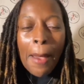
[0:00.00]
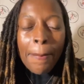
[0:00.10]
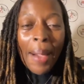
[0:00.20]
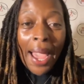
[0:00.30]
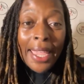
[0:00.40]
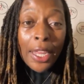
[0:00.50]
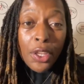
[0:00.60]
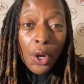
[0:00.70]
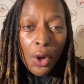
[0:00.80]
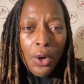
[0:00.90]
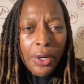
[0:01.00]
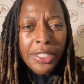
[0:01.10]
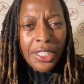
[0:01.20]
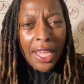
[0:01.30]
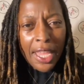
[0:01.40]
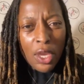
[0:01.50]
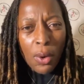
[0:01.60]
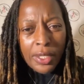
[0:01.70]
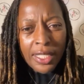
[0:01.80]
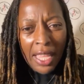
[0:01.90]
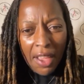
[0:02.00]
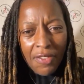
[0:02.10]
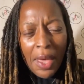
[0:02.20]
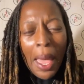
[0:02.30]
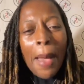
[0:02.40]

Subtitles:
by encouraging yourself,